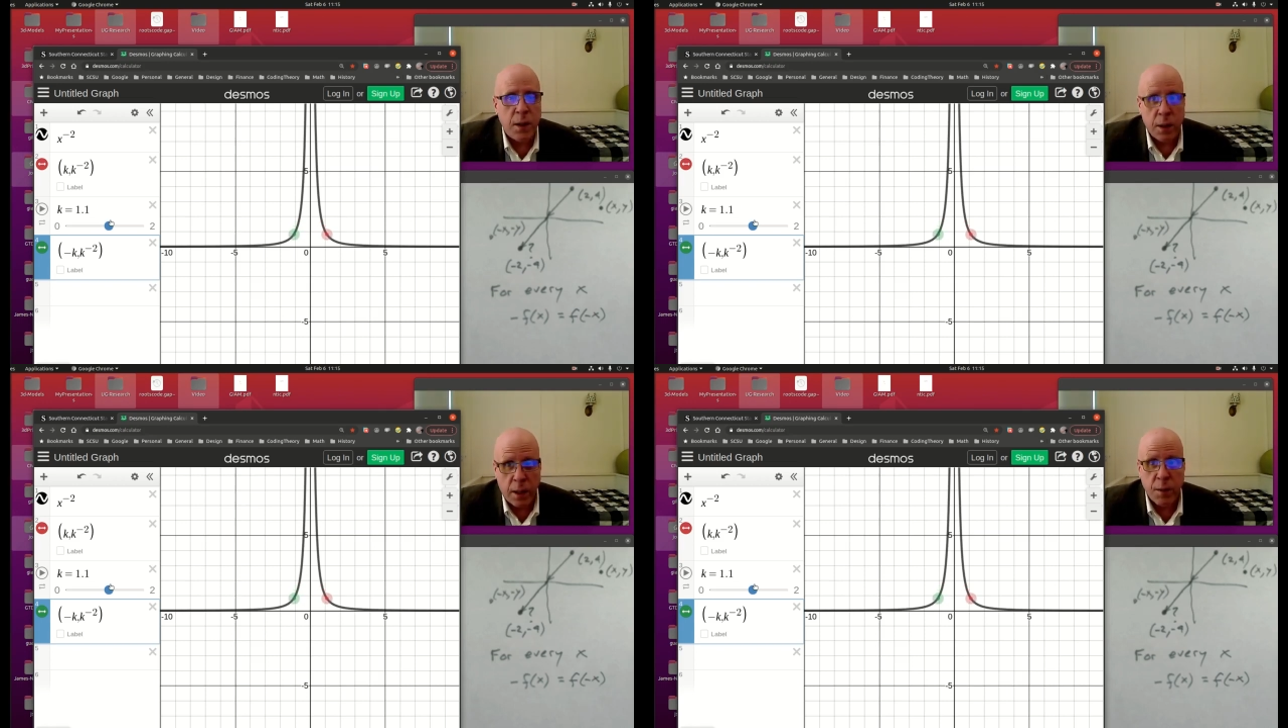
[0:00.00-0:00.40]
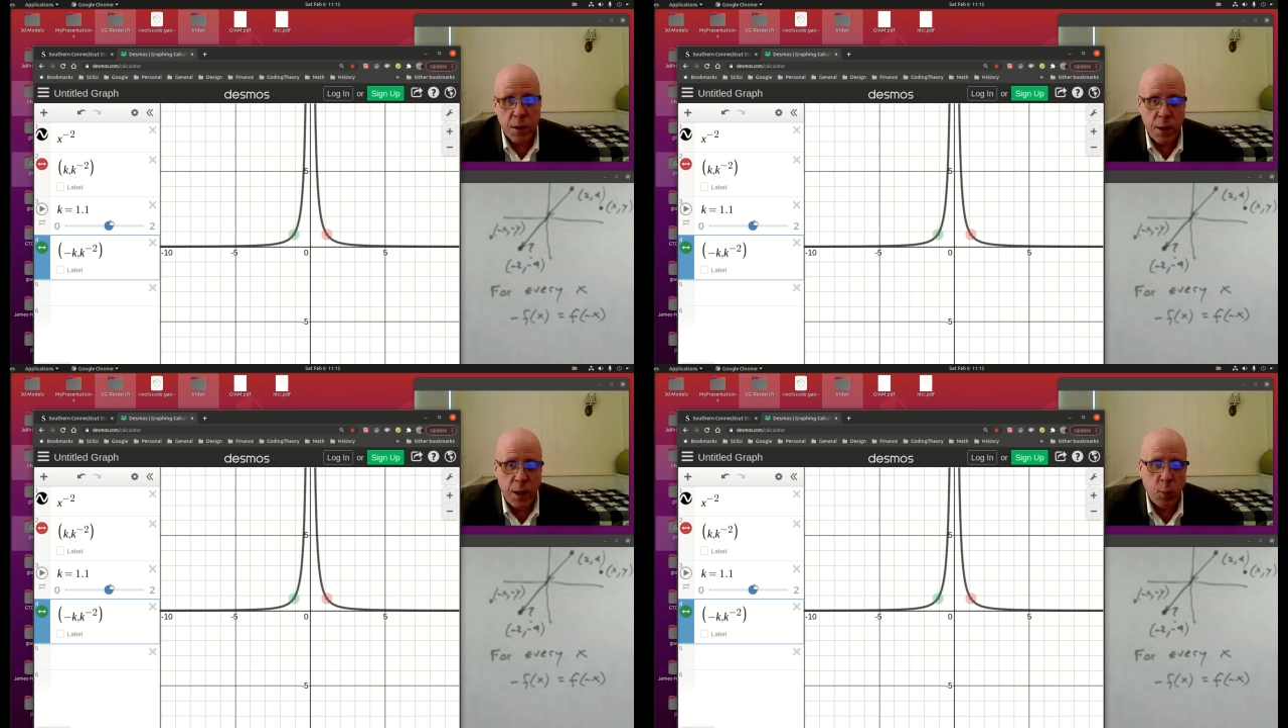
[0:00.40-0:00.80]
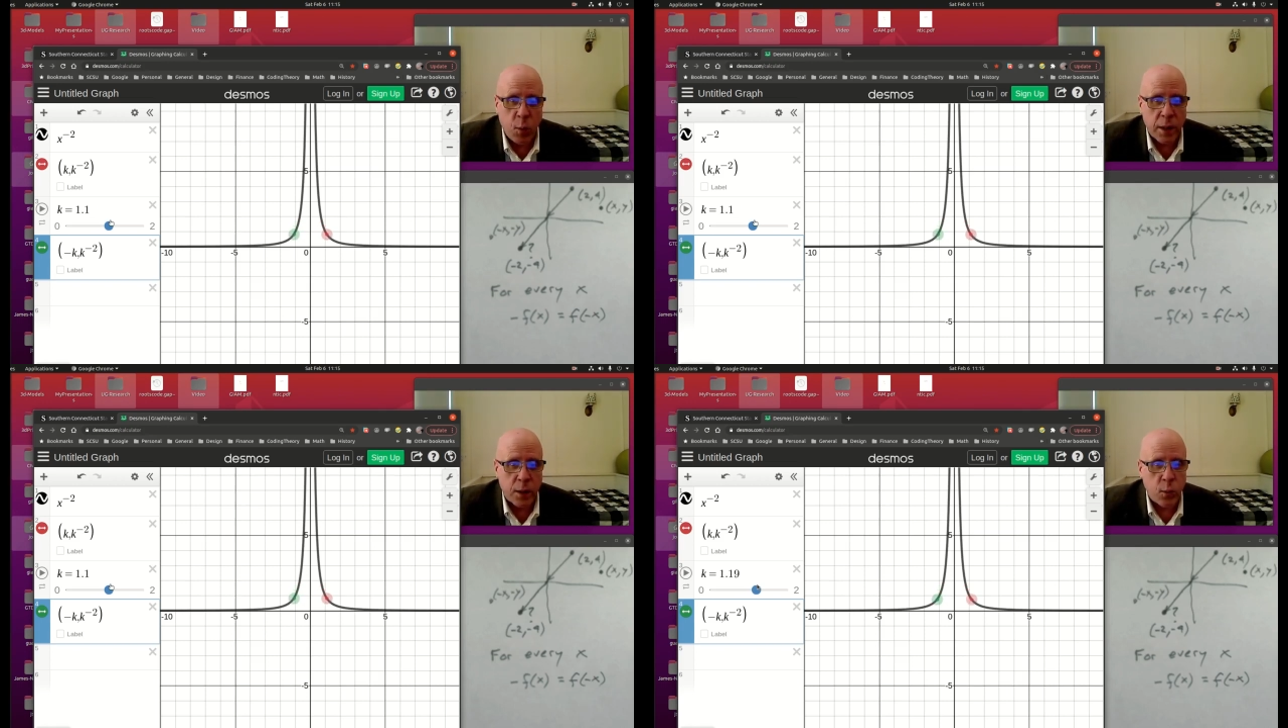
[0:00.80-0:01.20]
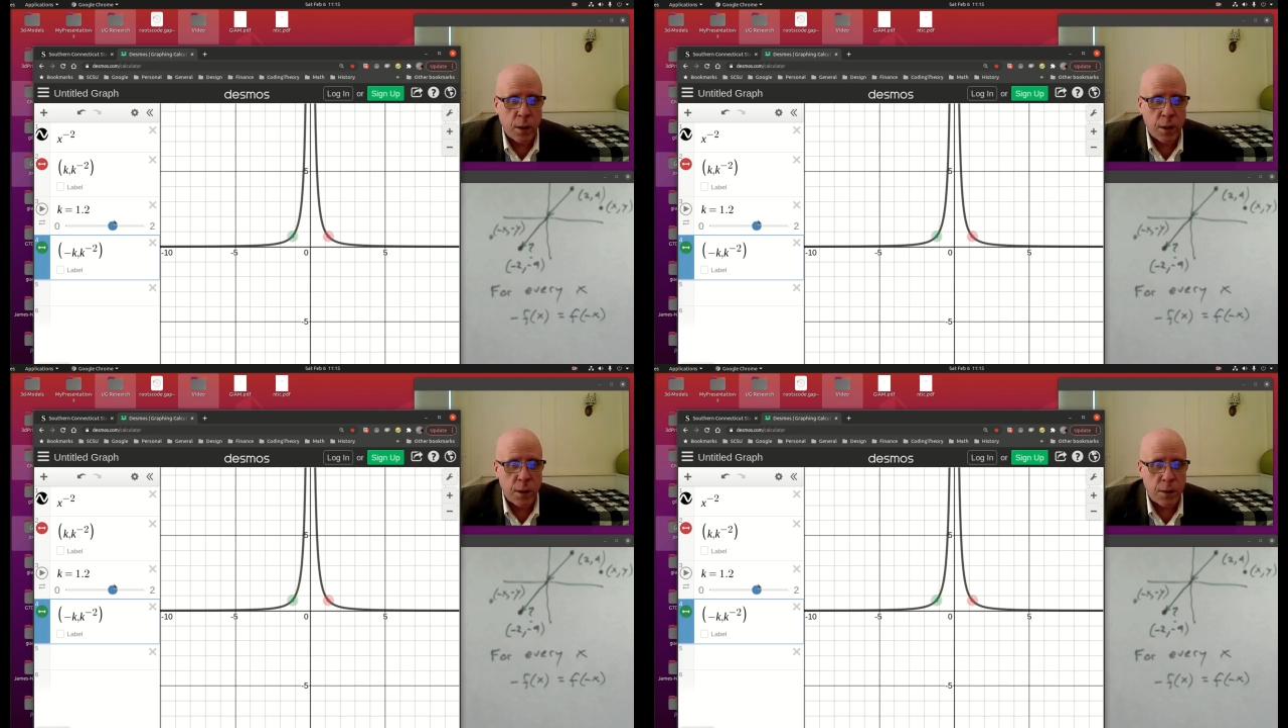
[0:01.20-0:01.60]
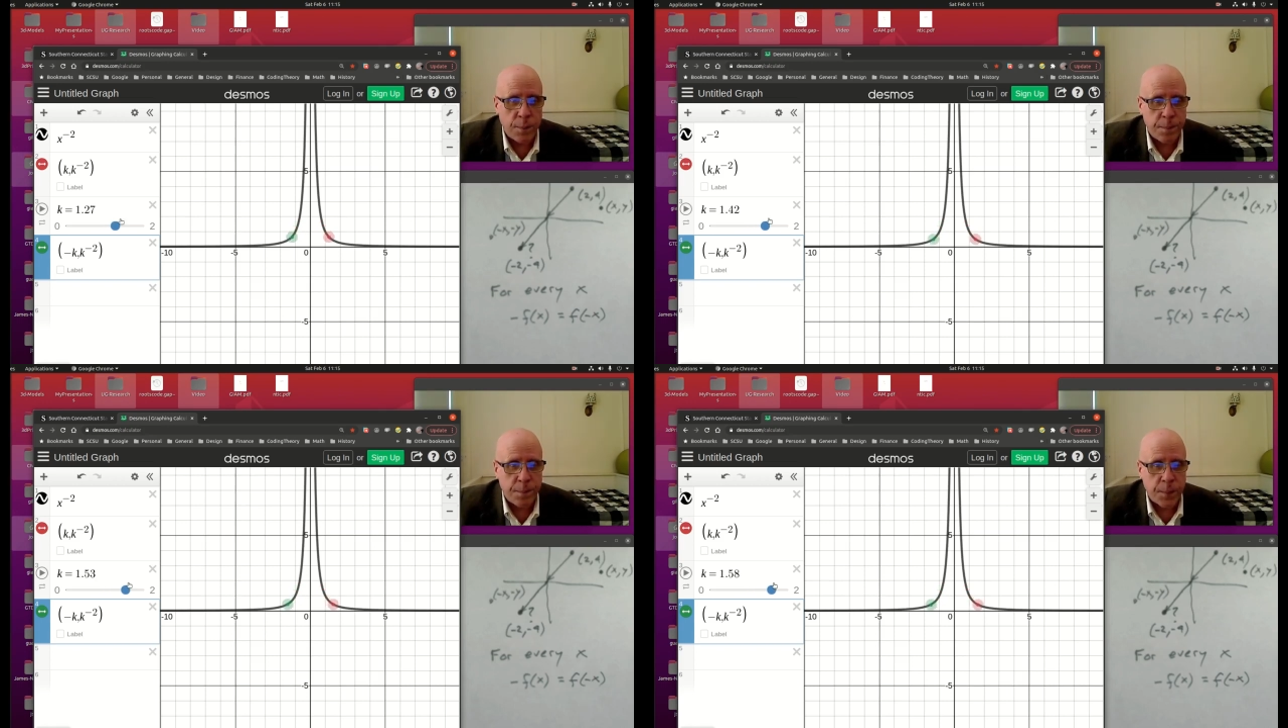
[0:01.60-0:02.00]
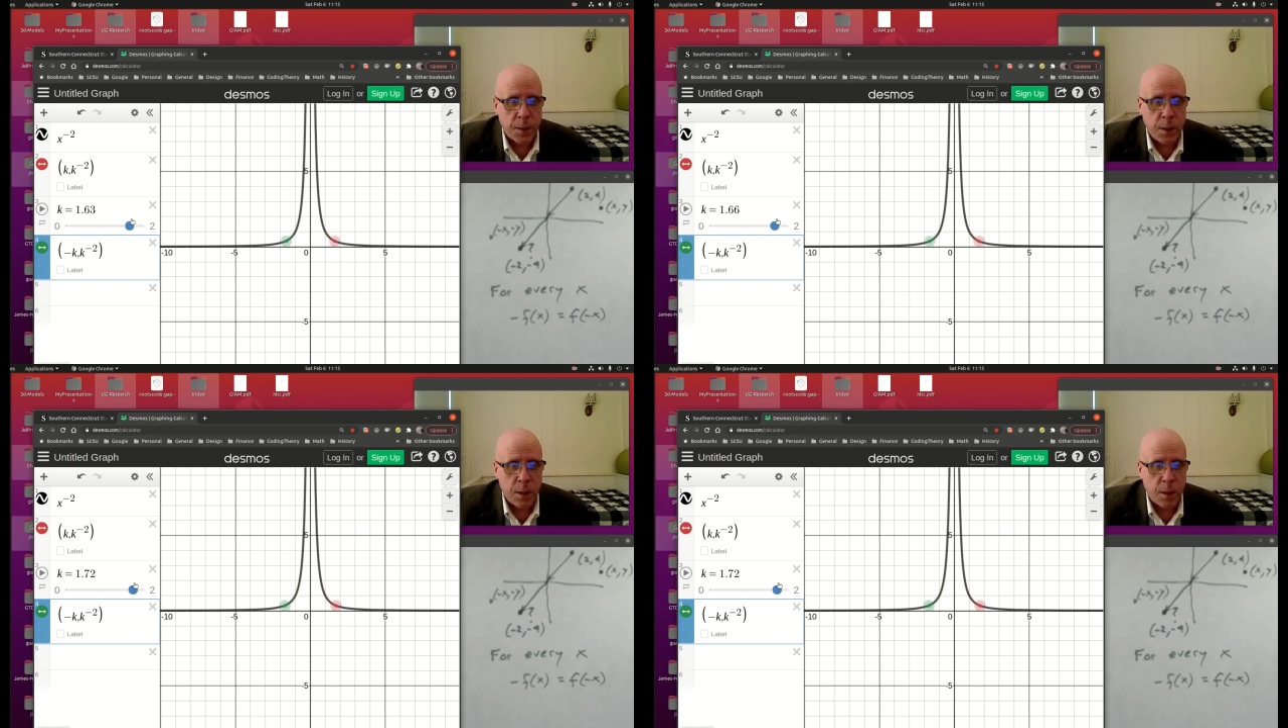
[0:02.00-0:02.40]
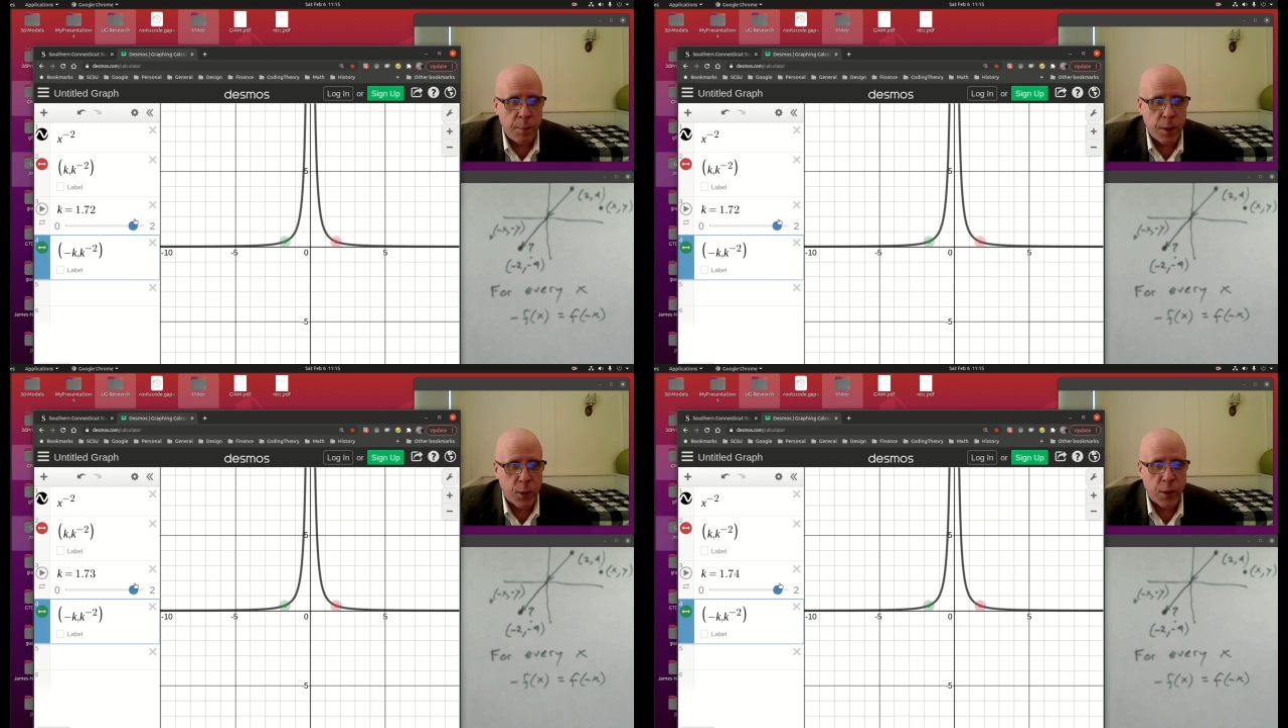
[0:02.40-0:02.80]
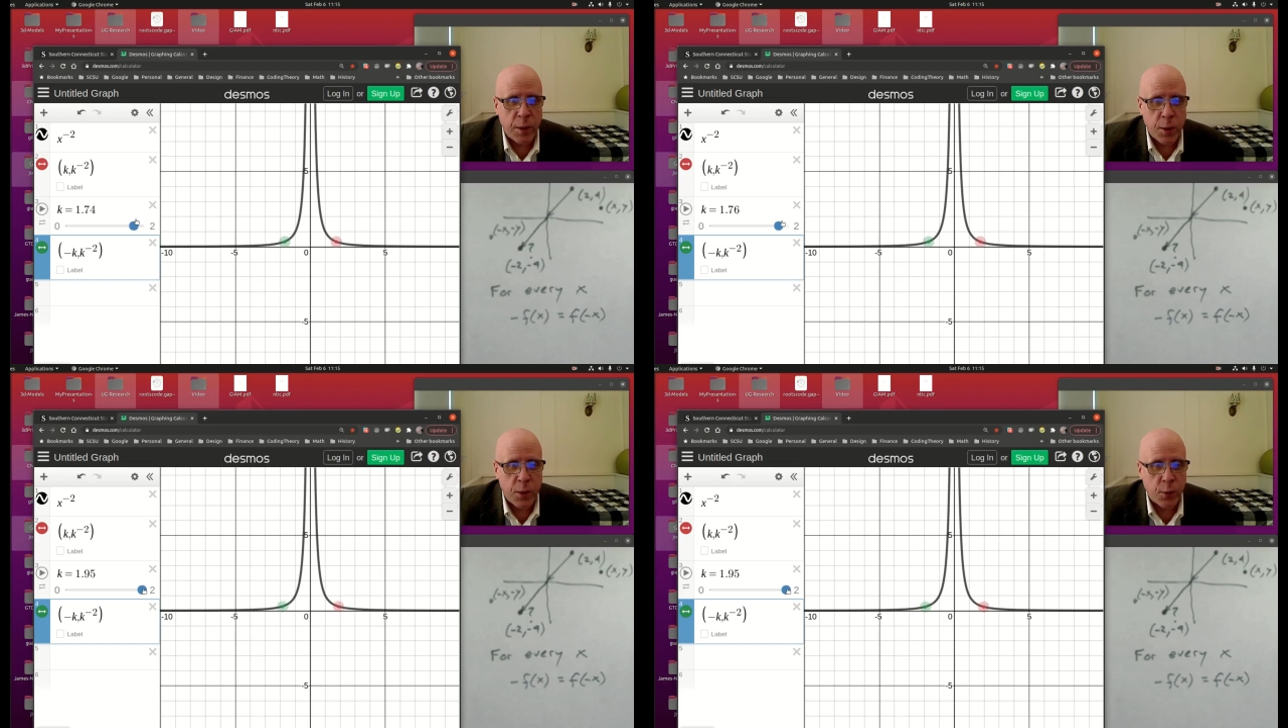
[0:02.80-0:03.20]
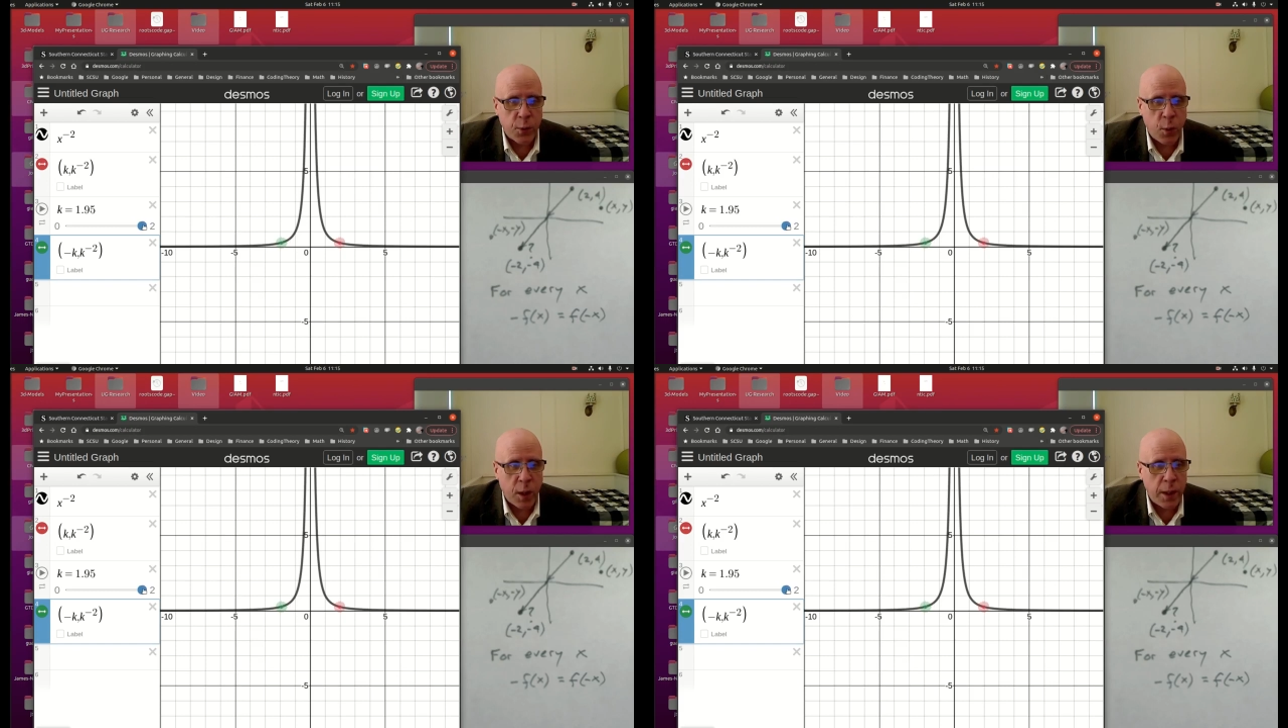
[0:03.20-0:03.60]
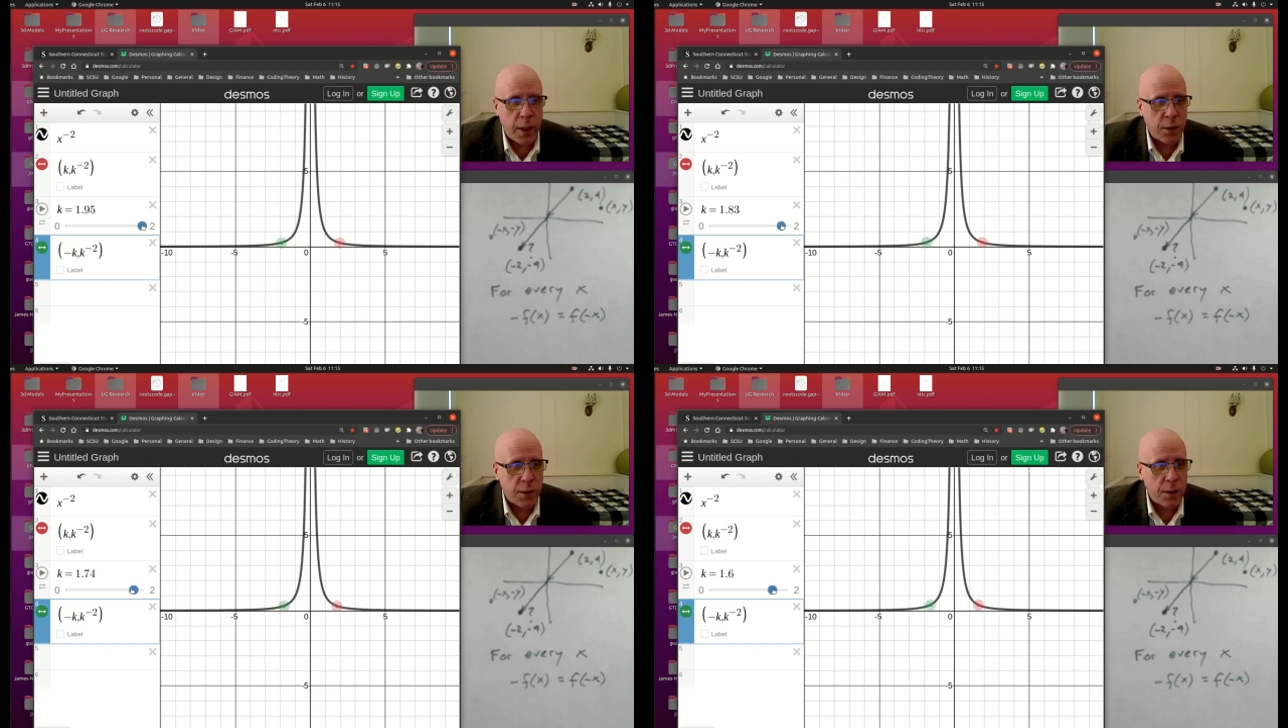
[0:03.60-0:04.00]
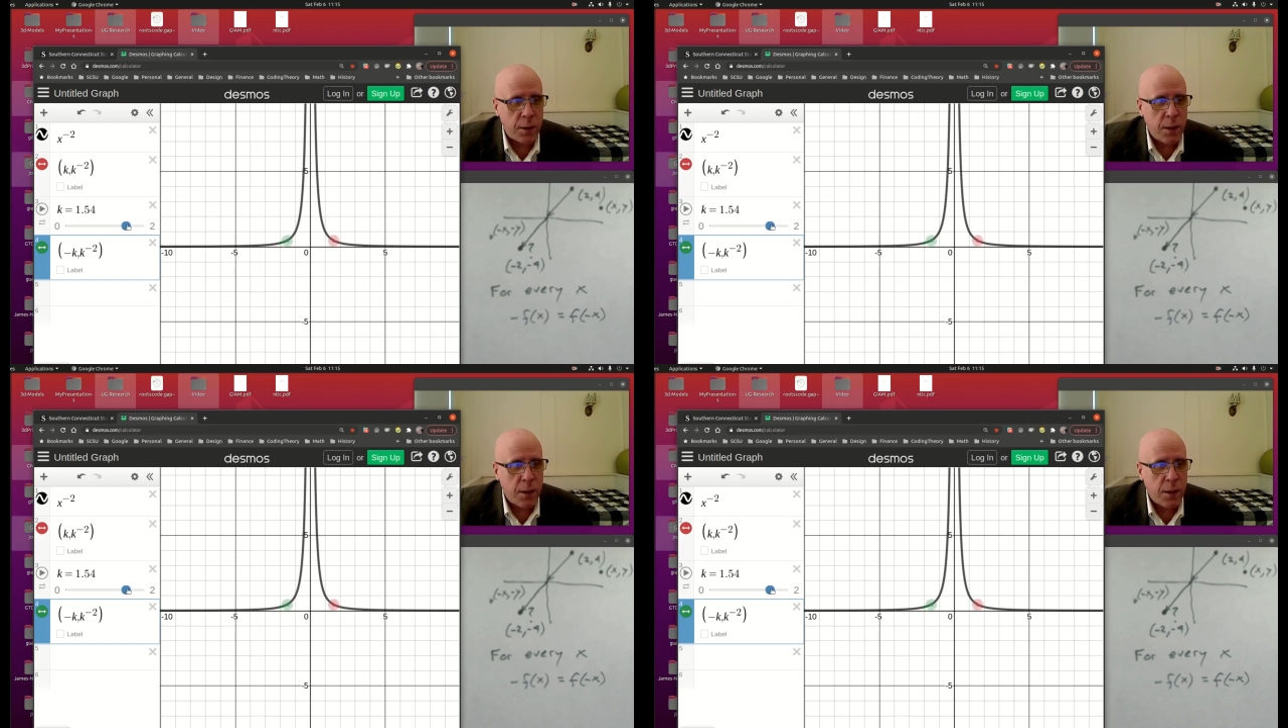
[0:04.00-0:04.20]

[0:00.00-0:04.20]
have the same y coordinates. mirror image through the y-axis.